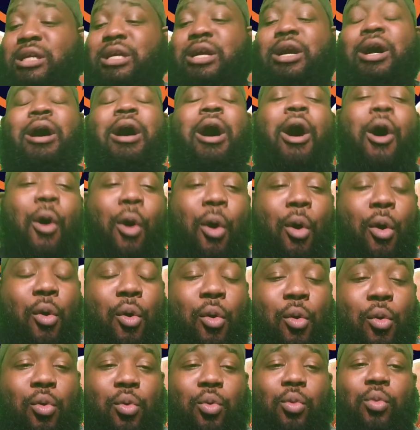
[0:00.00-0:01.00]

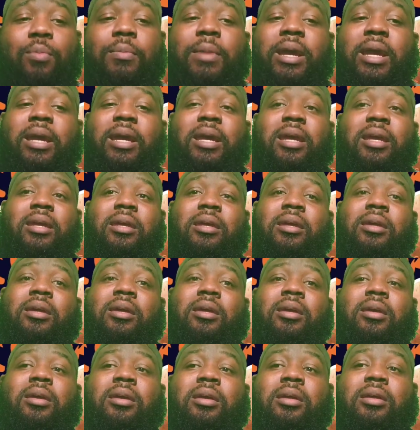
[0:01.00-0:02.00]
Cold.
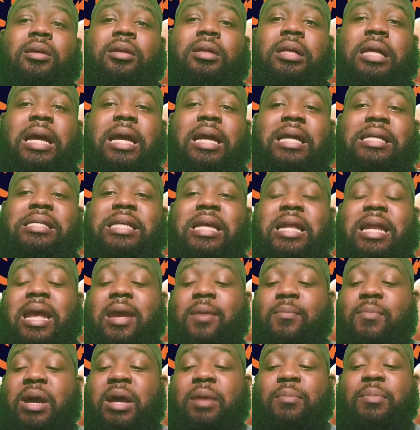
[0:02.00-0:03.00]
Like I said,
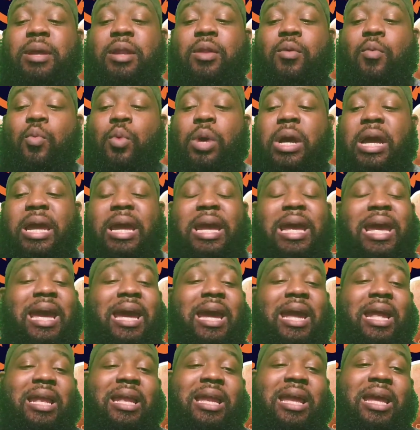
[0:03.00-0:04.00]
it might be the one
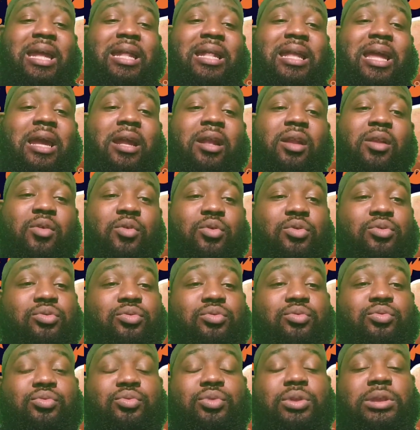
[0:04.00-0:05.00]
game that they
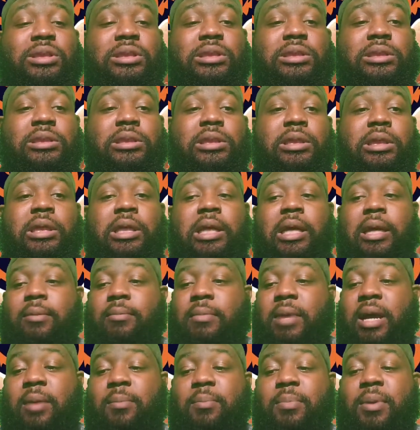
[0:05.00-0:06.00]
lose. It
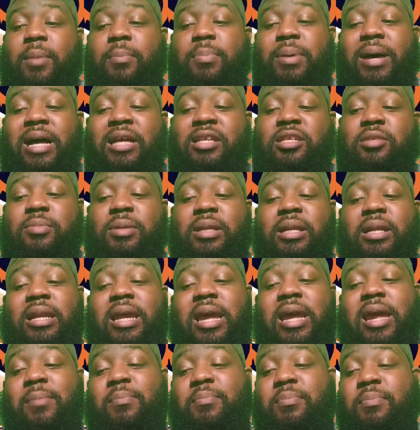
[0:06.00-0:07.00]
might be a
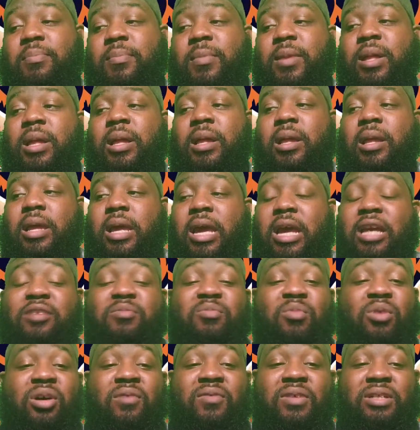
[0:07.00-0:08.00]
possibility that that's
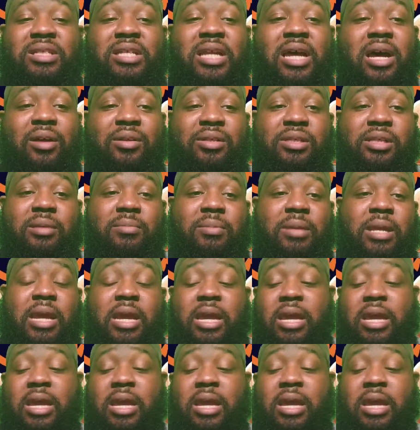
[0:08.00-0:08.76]
more of a toss-up.